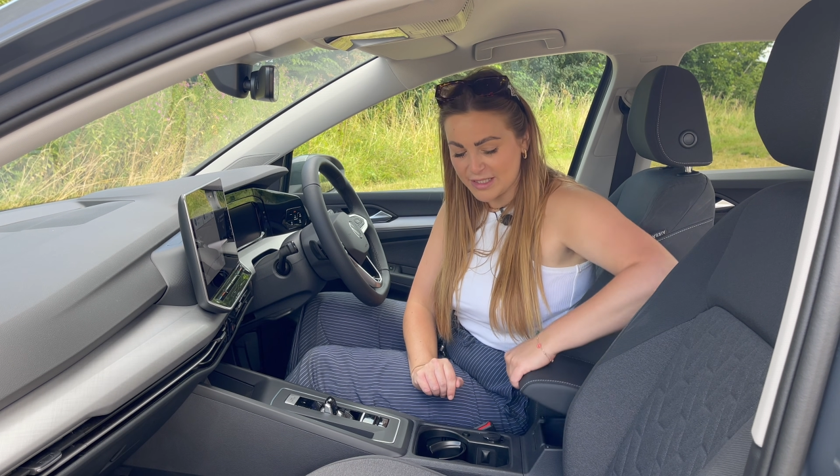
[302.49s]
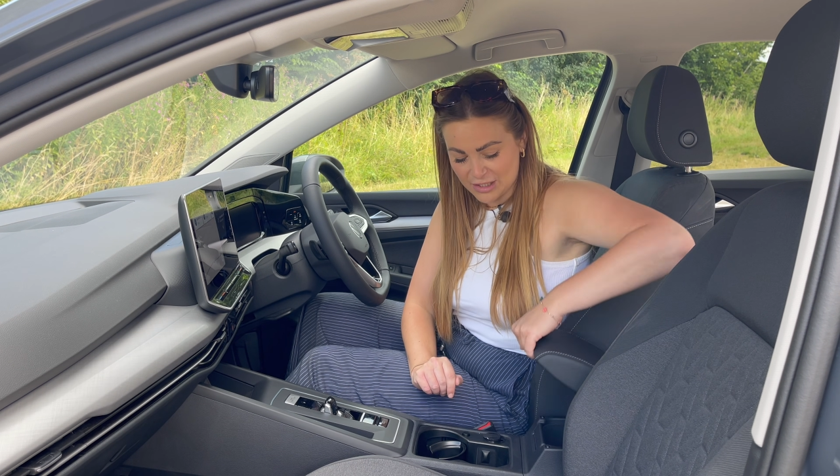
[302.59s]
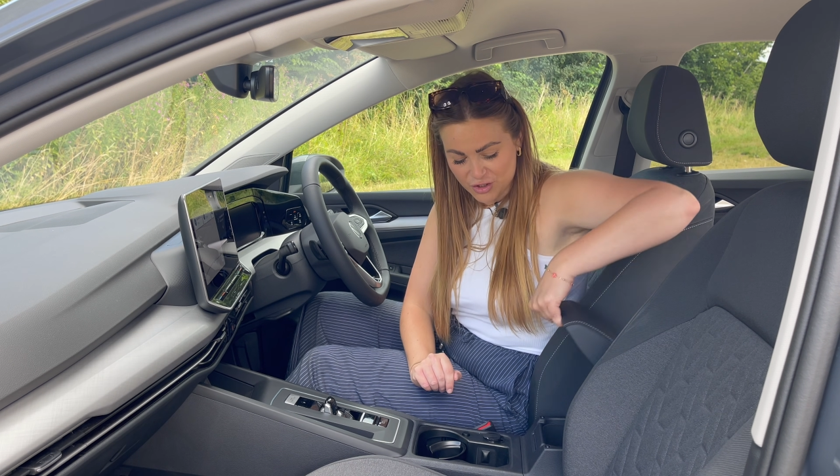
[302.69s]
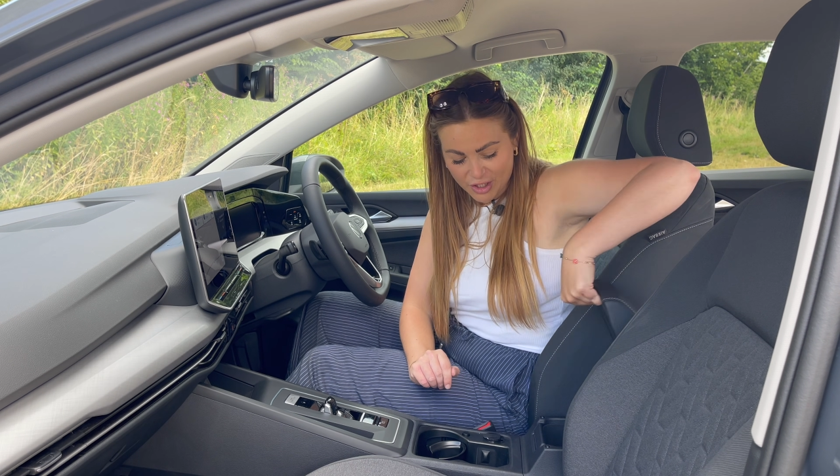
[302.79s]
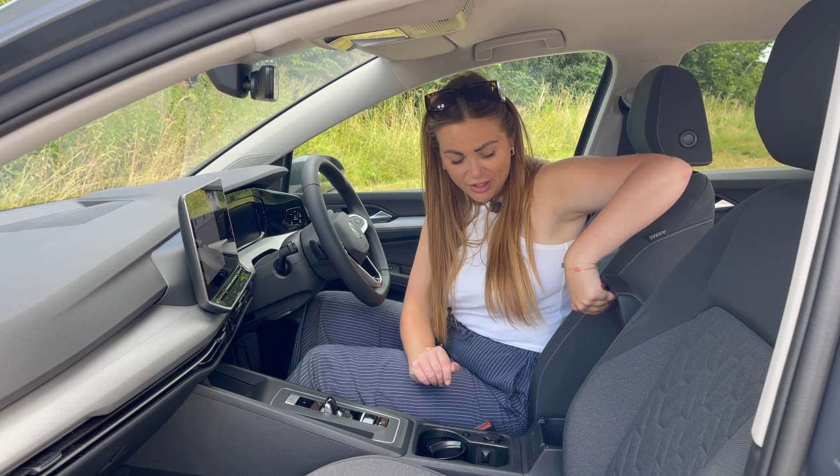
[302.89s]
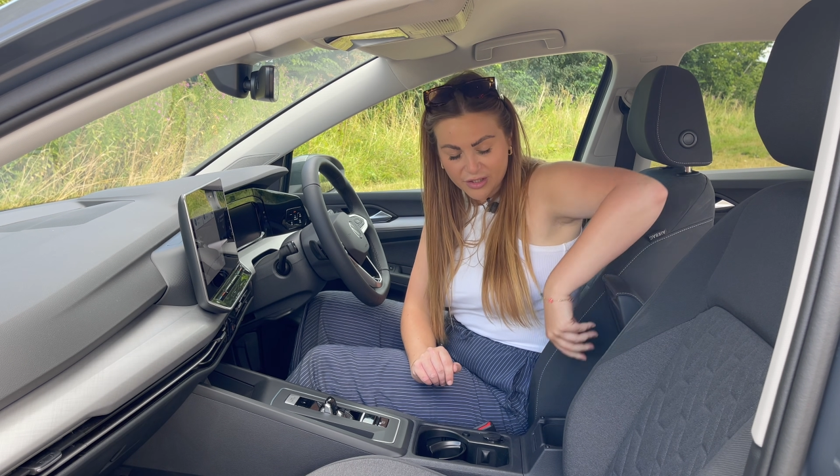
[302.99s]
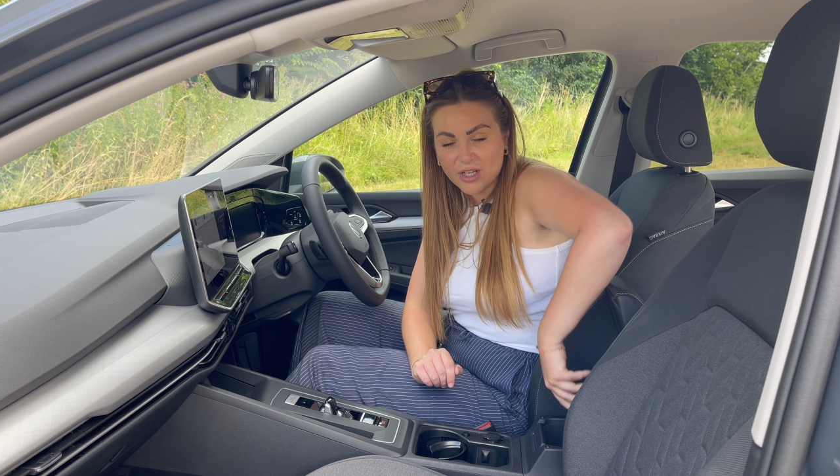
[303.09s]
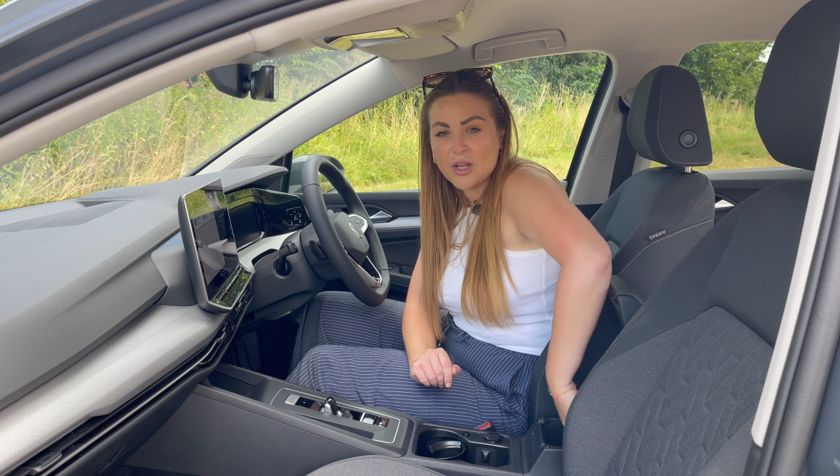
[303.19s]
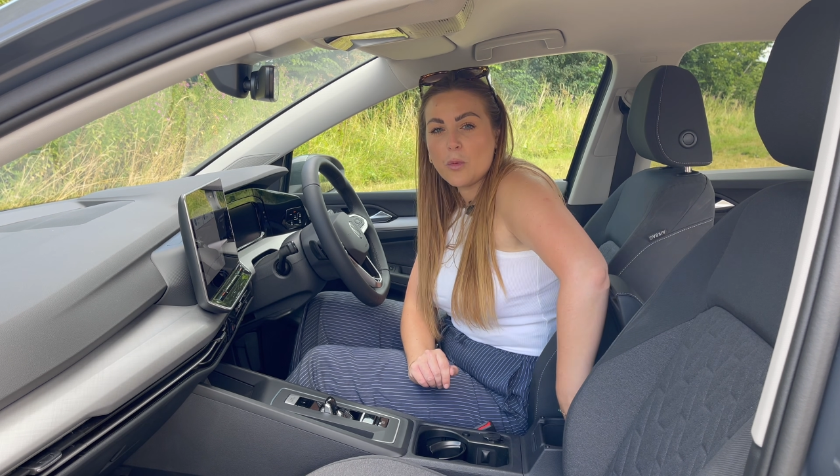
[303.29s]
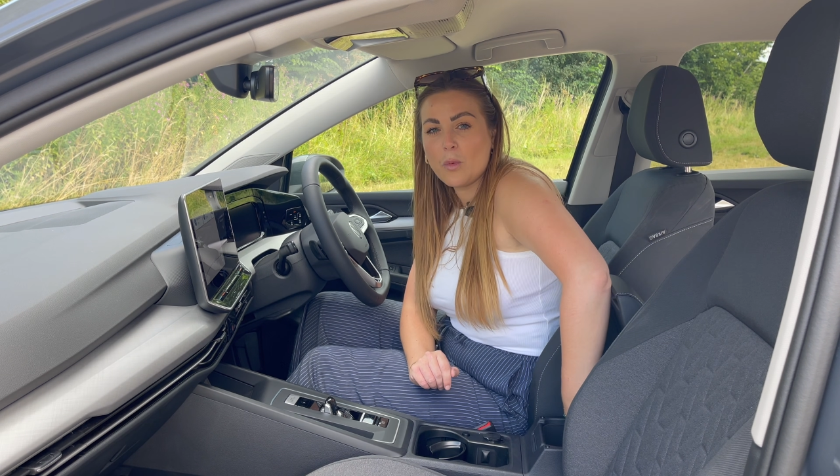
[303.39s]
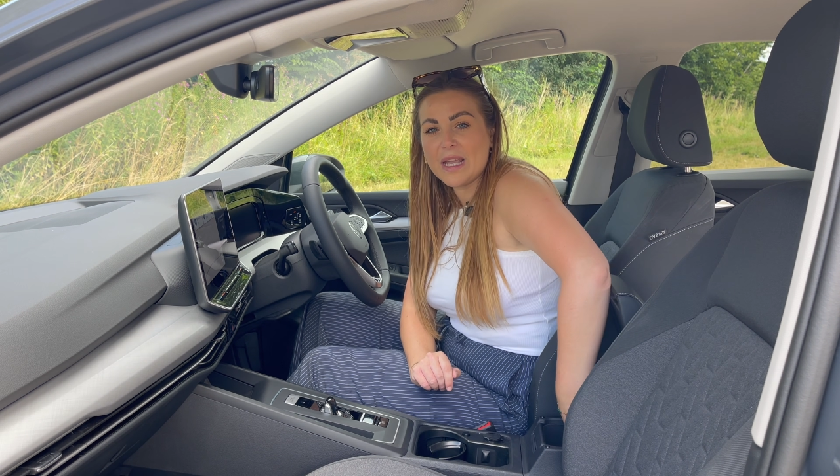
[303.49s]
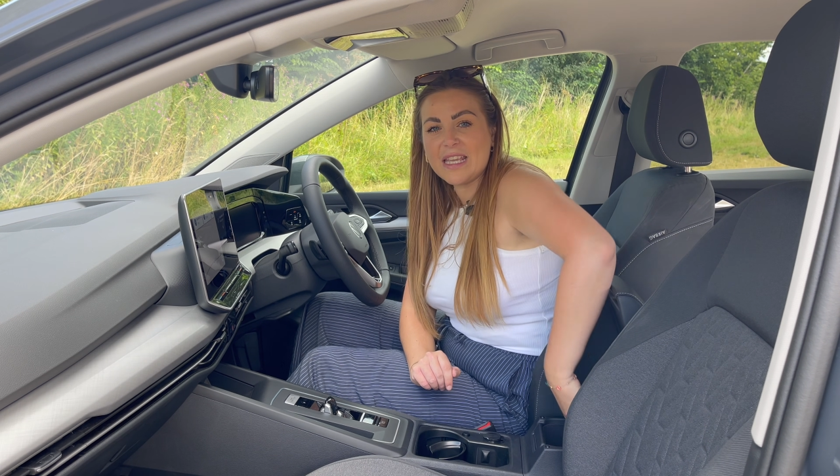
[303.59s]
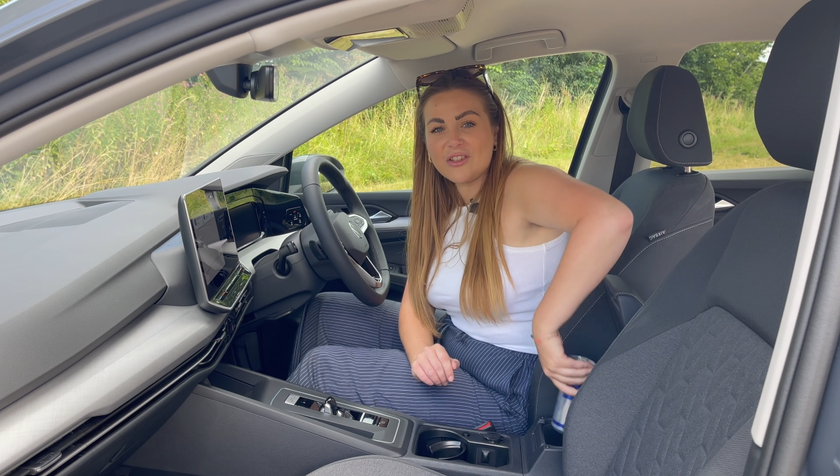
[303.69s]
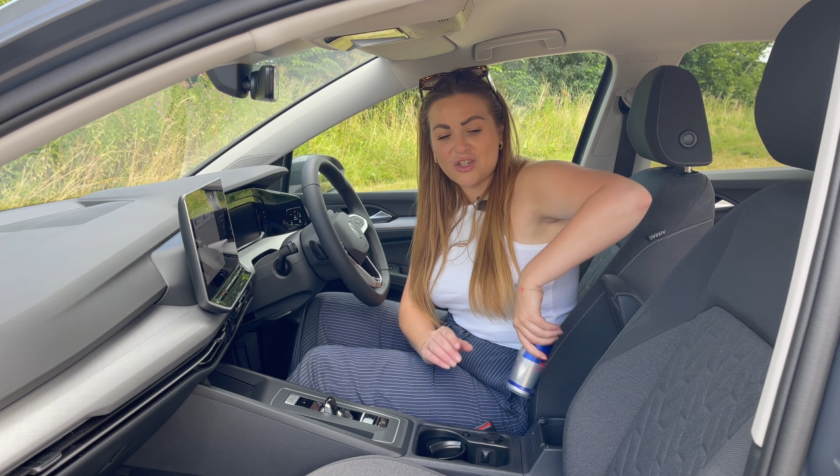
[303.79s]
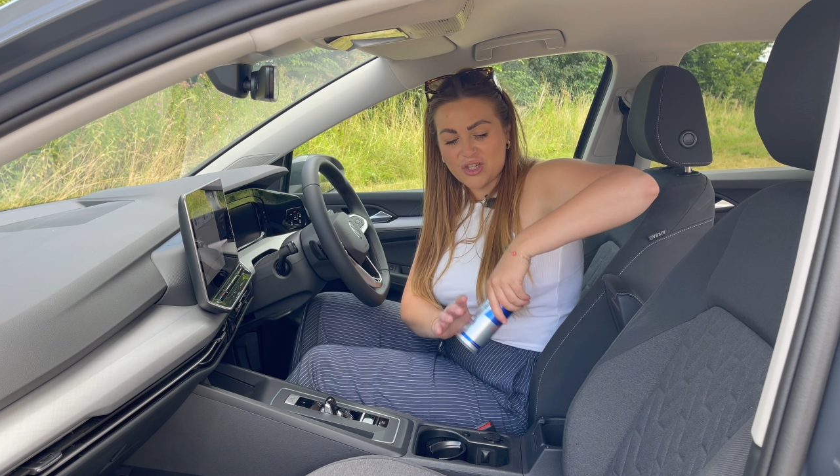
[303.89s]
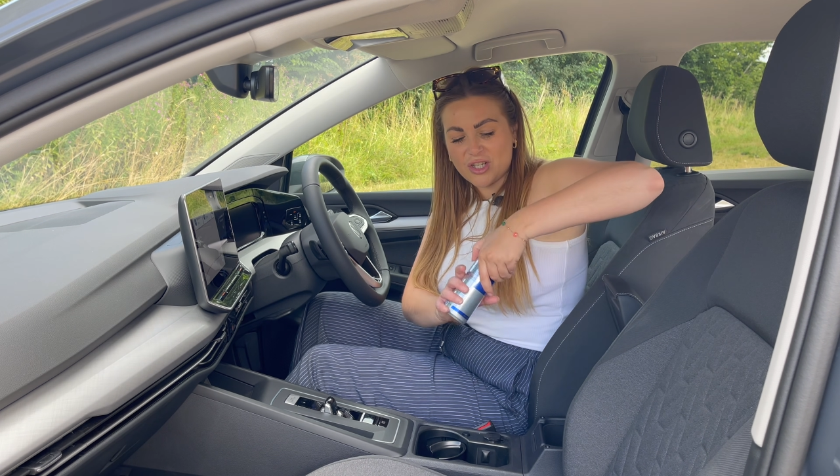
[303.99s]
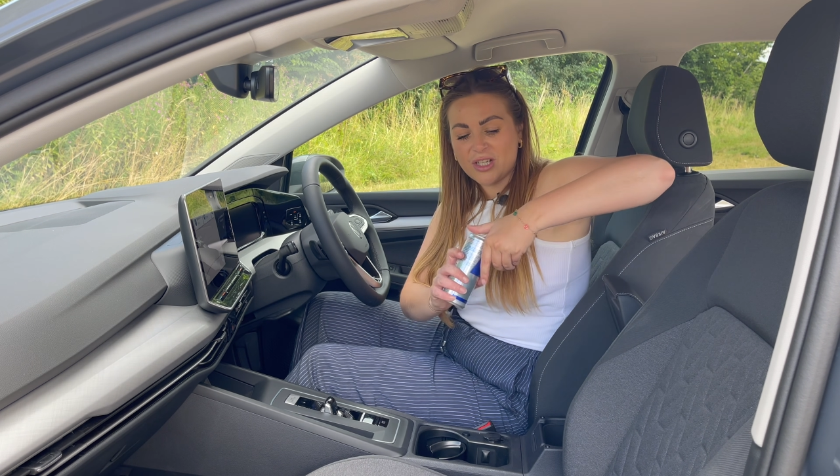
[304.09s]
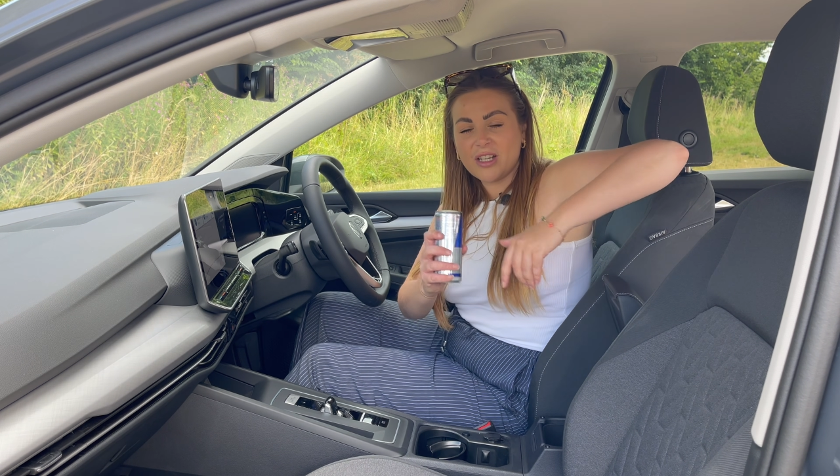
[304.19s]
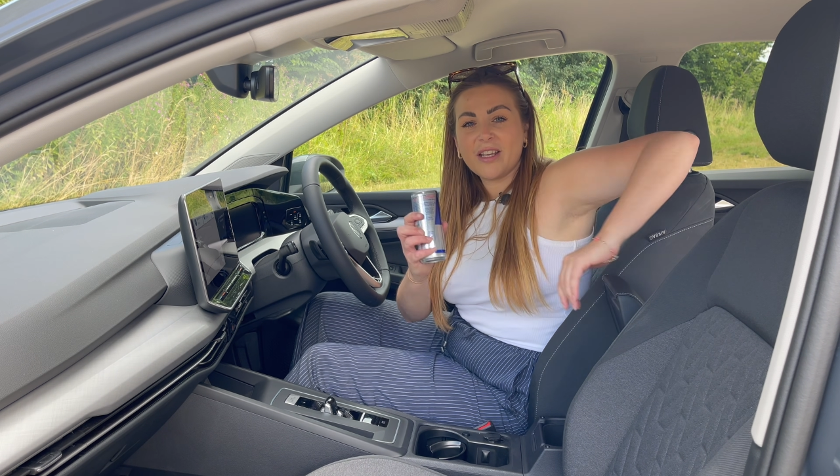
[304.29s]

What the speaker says: addition, which